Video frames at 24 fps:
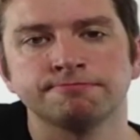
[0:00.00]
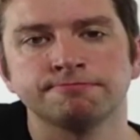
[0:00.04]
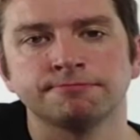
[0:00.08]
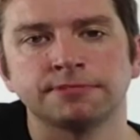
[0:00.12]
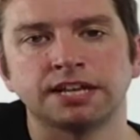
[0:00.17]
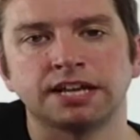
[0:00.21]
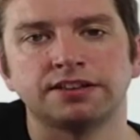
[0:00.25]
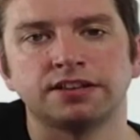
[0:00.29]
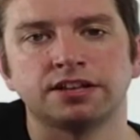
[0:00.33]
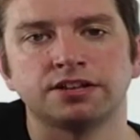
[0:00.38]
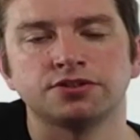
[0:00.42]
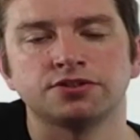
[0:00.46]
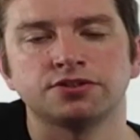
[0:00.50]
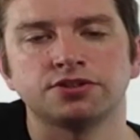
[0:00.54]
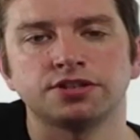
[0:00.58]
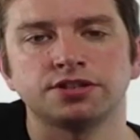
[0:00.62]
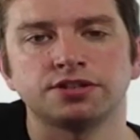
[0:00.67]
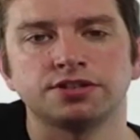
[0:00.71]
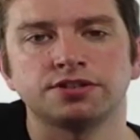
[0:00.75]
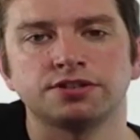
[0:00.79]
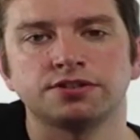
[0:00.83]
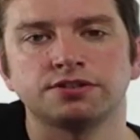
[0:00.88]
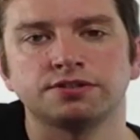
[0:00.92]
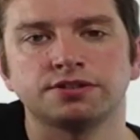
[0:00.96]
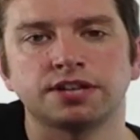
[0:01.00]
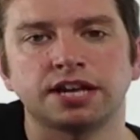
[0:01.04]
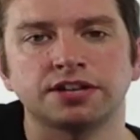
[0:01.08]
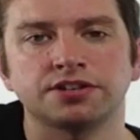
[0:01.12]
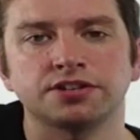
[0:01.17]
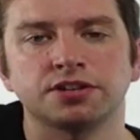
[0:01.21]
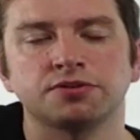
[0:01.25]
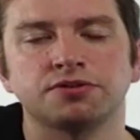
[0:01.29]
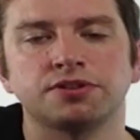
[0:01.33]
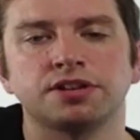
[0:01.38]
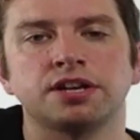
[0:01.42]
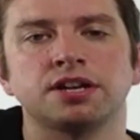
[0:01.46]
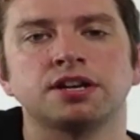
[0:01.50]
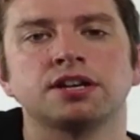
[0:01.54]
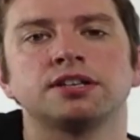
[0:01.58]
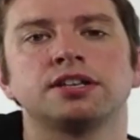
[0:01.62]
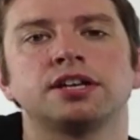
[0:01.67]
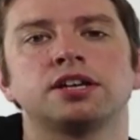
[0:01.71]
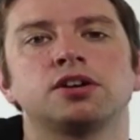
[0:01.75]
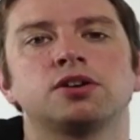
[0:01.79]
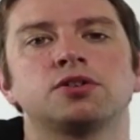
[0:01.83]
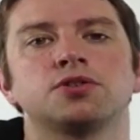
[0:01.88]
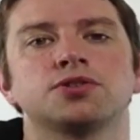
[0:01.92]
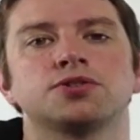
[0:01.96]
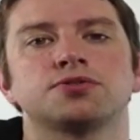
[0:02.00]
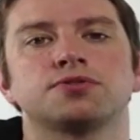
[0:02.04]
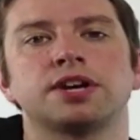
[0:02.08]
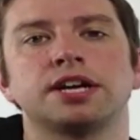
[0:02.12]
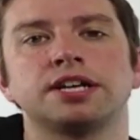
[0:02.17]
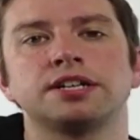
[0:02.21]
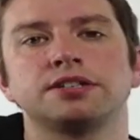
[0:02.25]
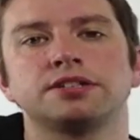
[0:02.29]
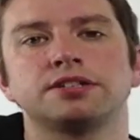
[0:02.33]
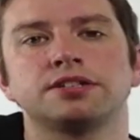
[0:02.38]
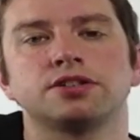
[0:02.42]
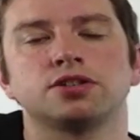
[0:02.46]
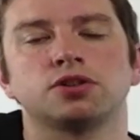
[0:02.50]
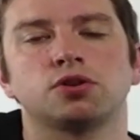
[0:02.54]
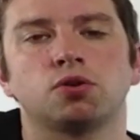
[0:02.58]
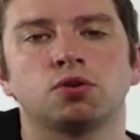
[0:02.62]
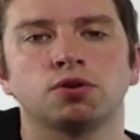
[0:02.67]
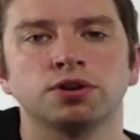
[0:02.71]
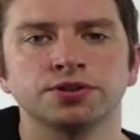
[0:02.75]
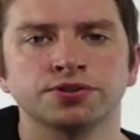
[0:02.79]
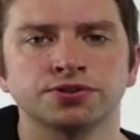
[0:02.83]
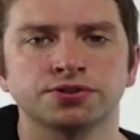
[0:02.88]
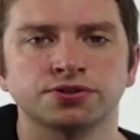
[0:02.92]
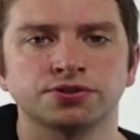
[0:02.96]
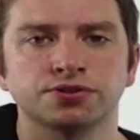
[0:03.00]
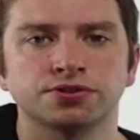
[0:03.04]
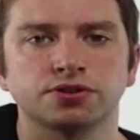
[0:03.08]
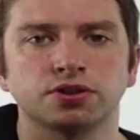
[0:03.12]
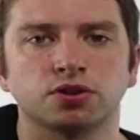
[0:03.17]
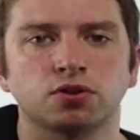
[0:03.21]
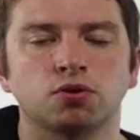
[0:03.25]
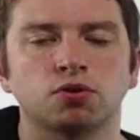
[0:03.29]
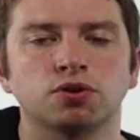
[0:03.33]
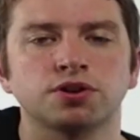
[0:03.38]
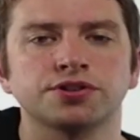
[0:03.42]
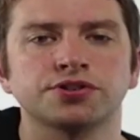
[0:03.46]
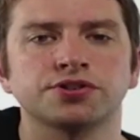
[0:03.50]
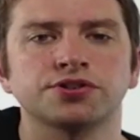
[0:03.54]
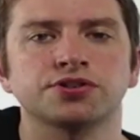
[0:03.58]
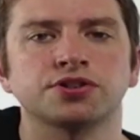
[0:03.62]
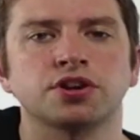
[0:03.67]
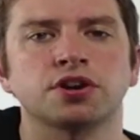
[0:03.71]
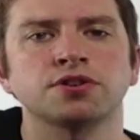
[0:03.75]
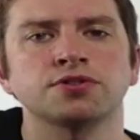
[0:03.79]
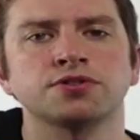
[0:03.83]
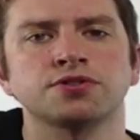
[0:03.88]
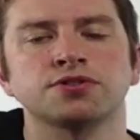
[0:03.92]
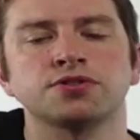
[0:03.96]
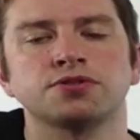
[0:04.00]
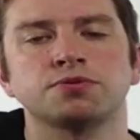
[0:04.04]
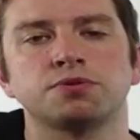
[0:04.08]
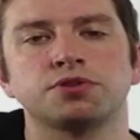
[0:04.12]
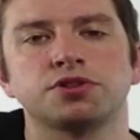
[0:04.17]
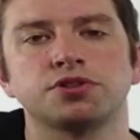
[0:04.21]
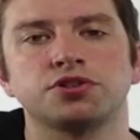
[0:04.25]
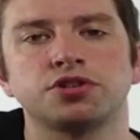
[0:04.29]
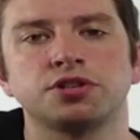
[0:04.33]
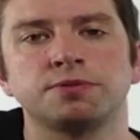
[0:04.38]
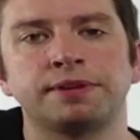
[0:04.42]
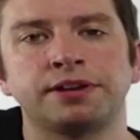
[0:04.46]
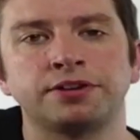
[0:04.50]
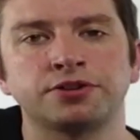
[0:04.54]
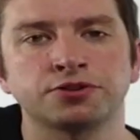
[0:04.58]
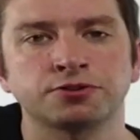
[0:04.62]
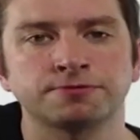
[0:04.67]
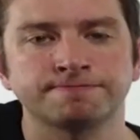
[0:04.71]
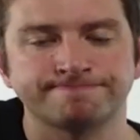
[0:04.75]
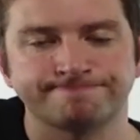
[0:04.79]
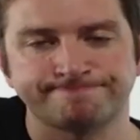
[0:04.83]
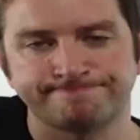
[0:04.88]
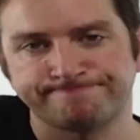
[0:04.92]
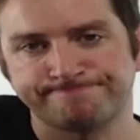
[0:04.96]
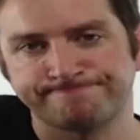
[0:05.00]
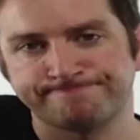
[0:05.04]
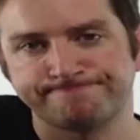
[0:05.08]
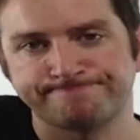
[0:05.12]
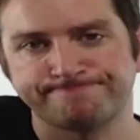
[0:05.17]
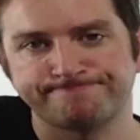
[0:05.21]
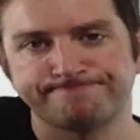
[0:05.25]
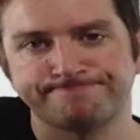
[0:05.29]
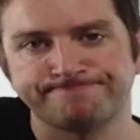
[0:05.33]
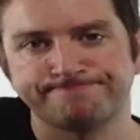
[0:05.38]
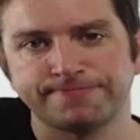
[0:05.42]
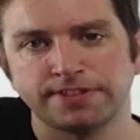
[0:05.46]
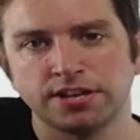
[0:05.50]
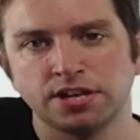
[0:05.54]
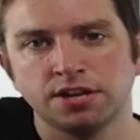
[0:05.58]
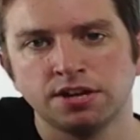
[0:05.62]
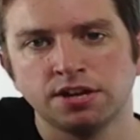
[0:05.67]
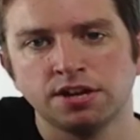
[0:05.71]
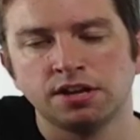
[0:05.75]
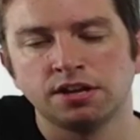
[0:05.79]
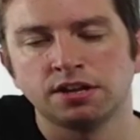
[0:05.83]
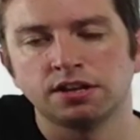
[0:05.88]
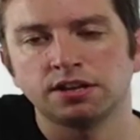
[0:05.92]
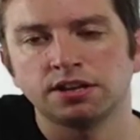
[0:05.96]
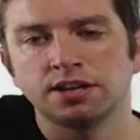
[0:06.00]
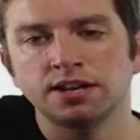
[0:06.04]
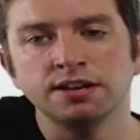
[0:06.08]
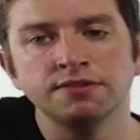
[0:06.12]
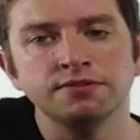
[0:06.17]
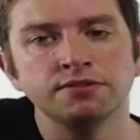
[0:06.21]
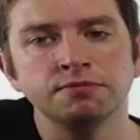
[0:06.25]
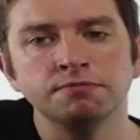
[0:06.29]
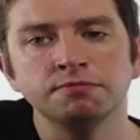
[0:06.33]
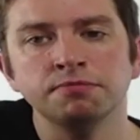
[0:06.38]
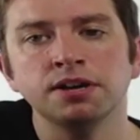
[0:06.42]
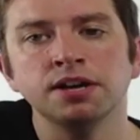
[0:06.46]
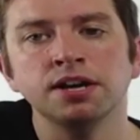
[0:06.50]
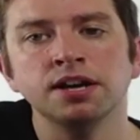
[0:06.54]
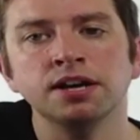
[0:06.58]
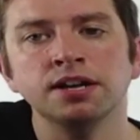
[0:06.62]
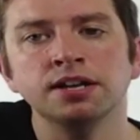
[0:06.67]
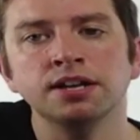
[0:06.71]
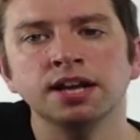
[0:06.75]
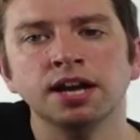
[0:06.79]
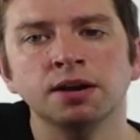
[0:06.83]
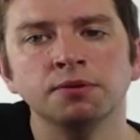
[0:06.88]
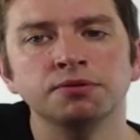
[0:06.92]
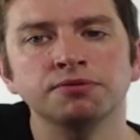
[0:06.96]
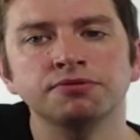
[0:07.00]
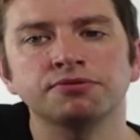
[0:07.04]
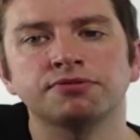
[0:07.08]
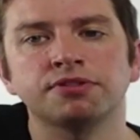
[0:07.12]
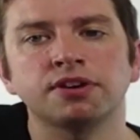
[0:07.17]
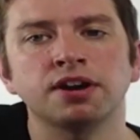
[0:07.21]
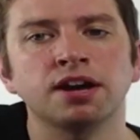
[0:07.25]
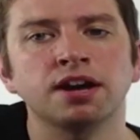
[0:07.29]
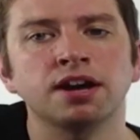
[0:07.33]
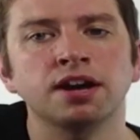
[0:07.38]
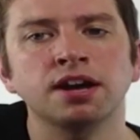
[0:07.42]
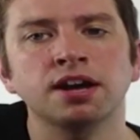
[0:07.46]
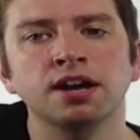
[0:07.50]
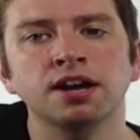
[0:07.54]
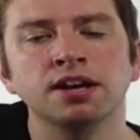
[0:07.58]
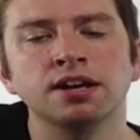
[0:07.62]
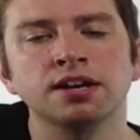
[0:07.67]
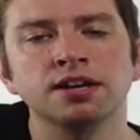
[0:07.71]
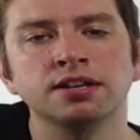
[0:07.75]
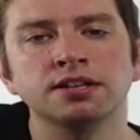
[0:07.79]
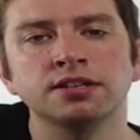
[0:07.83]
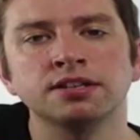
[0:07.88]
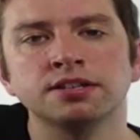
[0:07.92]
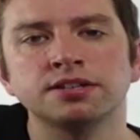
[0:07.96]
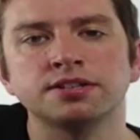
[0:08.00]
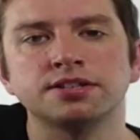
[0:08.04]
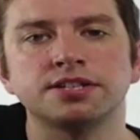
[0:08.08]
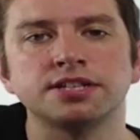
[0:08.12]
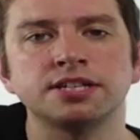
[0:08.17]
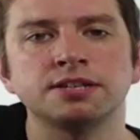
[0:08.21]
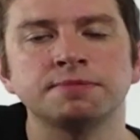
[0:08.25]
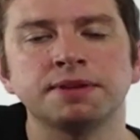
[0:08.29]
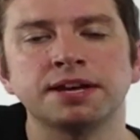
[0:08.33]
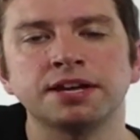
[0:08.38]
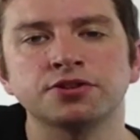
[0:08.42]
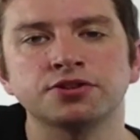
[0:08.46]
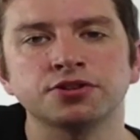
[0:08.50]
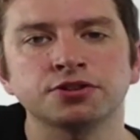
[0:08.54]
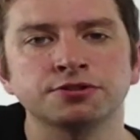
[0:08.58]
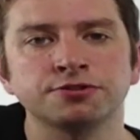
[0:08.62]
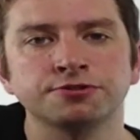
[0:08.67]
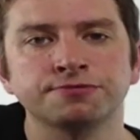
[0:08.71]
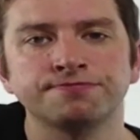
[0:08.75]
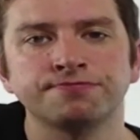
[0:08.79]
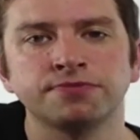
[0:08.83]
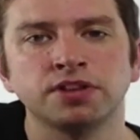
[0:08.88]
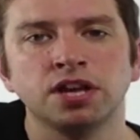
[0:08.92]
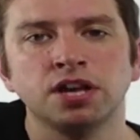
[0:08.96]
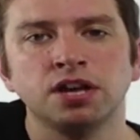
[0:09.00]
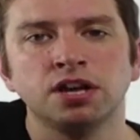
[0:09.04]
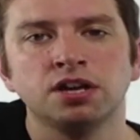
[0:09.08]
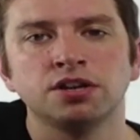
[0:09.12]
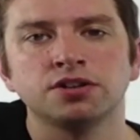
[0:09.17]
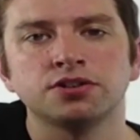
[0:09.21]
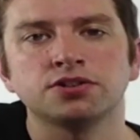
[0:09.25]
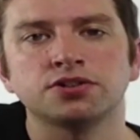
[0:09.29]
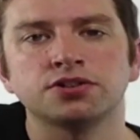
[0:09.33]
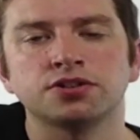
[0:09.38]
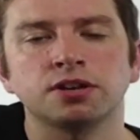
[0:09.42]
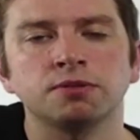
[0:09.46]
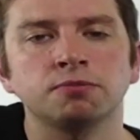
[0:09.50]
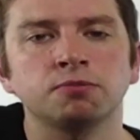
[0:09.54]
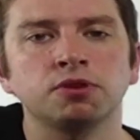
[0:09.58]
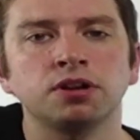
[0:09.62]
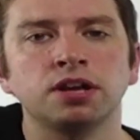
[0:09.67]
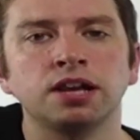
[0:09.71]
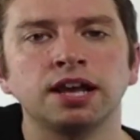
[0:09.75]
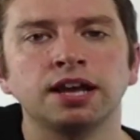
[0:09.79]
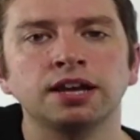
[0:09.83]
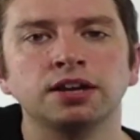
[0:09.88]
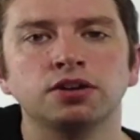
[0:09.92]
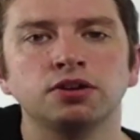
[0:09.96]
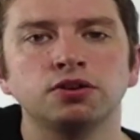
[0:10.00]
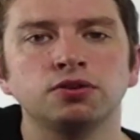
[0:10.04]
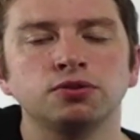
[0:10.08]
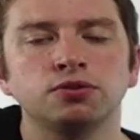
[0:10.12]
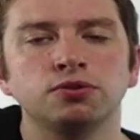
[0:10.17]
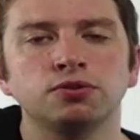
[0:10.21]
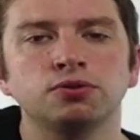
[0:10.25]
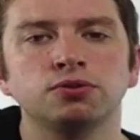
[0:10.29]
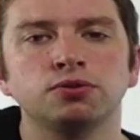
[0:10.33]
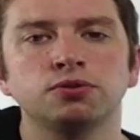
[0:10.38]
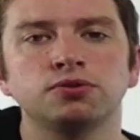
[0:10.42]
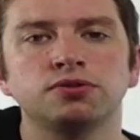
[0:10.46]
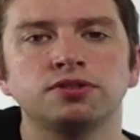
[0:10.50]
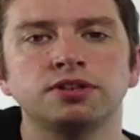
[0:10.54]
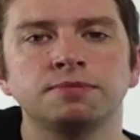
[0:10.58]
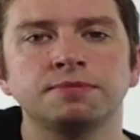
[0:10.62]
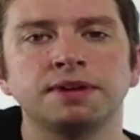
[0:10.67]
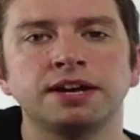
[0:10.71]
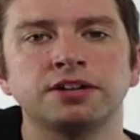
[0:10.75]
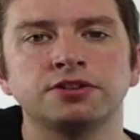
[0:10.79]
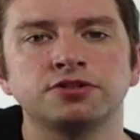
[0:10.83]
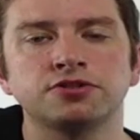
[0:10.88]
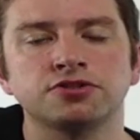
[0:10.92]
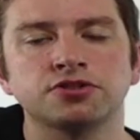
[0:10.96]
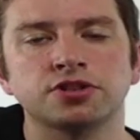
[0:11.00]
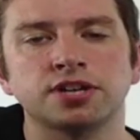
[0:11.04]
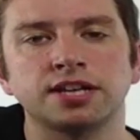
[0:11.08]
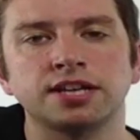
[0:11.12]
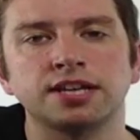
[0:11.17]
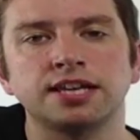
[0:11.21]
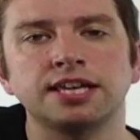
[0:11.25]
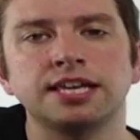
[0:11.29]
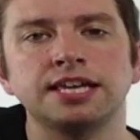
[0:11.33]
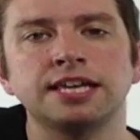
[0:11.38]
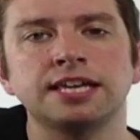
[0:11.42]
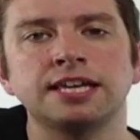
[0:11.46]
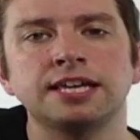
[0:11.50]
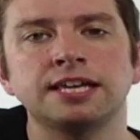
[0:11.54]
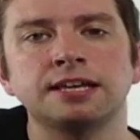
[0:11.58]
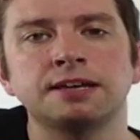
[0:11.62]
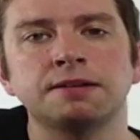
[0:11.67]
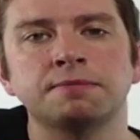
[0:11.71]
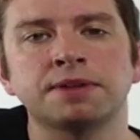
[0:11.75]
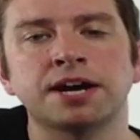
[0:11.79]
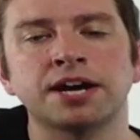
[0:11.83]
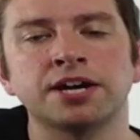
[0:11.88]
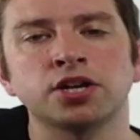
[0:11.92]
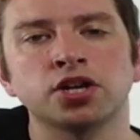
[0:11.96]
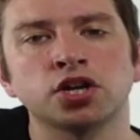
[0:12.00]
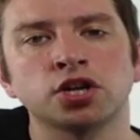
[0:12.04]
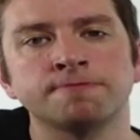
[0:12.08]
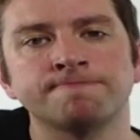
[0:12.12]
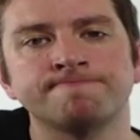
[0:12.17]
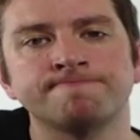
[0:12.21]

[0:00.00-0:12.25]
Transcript: And then she hangs out there and then goes right to the chorus. The chorus starts with a G major. Never mind, I will find D major. Someone like you. D major to E minor.